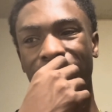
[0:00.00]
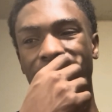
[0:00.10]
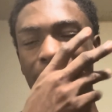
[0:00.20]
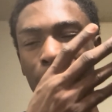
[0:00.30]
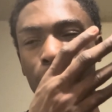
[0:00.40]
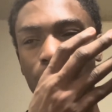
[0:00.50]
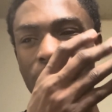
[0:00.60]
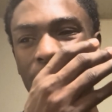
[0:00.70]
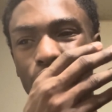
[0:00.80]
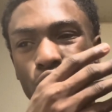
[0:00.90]
I'm
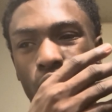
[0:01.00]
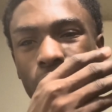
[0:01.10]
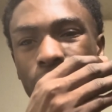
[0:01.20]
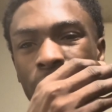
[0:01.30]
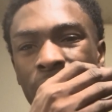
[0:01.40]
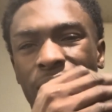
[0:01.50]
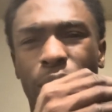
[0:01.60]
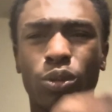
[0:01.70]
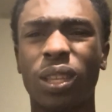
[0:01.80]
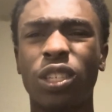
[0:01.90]
not sure. I
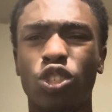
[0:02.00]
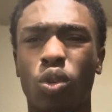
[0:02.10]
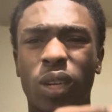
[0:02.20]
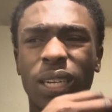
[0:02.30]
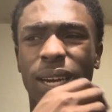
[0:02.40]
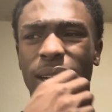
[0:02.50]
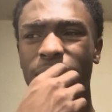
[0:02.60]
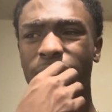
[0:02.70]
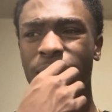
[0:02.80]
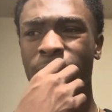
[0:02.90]
don't think Shorty died.